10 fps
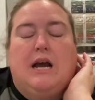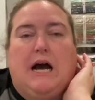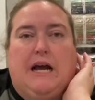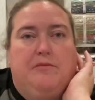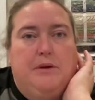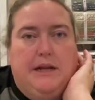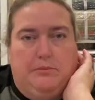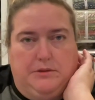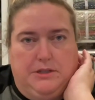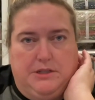I've been
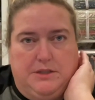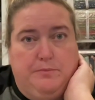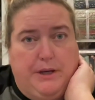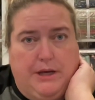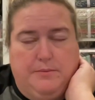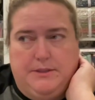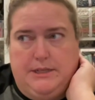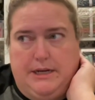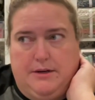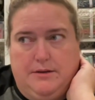able to just be
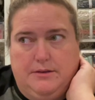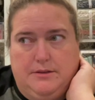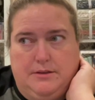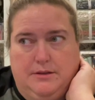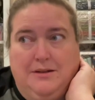upstairs